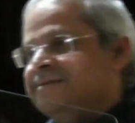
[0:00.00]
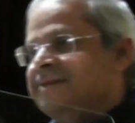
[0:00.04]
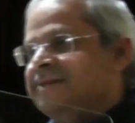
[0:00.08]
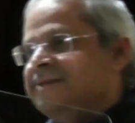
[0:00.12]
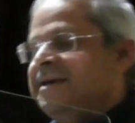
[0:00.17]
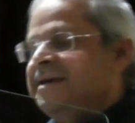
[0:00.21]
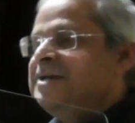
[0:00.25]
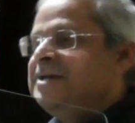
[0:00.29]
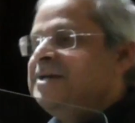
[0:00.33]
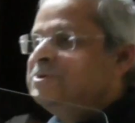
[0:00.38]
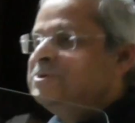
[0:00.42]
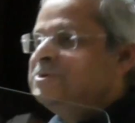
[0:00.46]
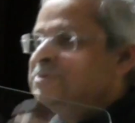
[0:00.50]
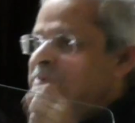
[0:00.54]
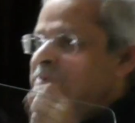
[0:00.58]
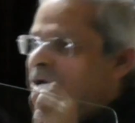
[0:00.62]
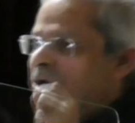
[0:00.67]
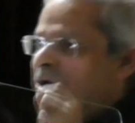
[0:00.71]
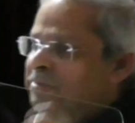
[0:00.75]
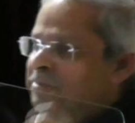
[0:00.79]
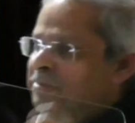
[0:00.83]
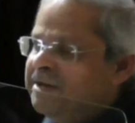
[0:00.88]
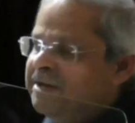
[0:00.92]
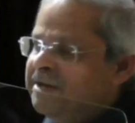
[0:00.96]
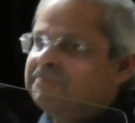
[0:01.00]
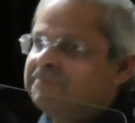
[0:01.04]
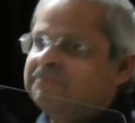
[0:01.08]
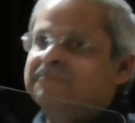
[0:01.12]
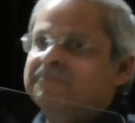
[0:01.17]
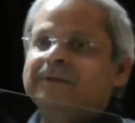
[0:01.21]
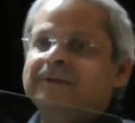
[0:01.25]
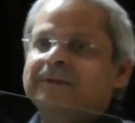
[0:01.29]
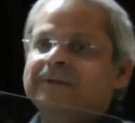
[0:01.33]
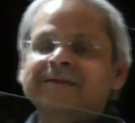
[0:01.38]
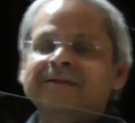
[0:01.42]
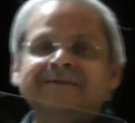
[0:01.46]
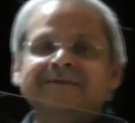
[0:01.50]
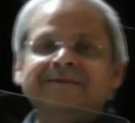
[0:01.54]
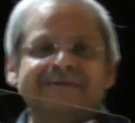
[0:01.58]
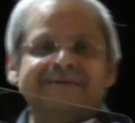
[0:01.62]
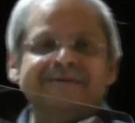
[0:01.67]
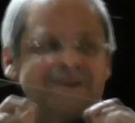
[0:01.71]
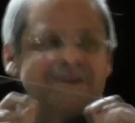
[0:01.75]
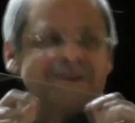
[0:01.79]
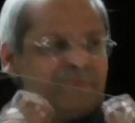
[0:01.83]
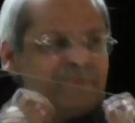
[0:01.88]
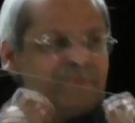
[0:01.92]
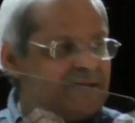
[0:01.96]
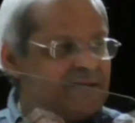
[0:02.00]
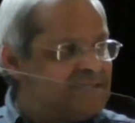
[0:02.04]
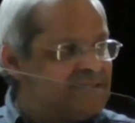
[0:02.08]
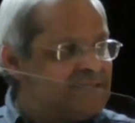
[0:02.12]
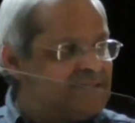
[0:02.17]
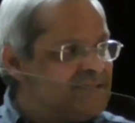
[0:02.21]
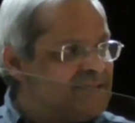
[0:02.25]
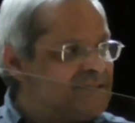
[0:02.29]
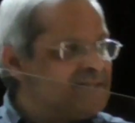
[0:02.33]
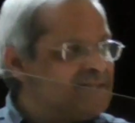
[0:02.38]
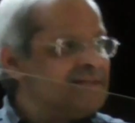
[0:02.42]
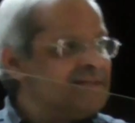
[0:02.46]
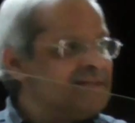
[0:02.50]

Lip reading: He knew how many brothers, how many sisters, how